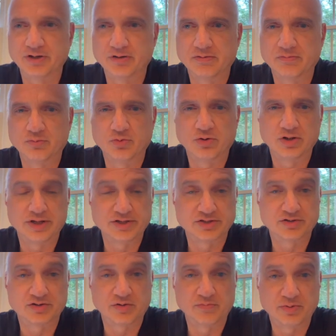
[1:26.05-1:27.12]
more or less
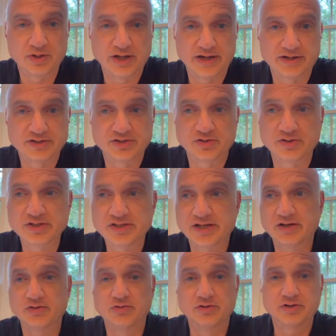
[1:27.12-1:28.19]
complex. So let's
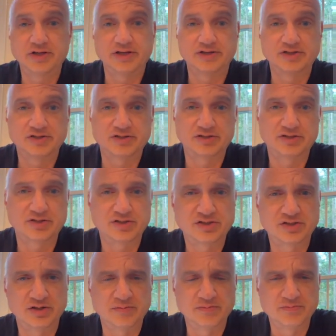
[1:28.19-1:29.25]
take a look at
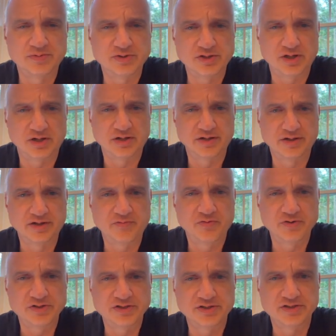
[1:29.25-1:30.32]
some
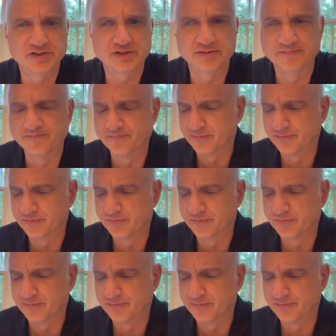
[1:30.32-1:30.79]
differences in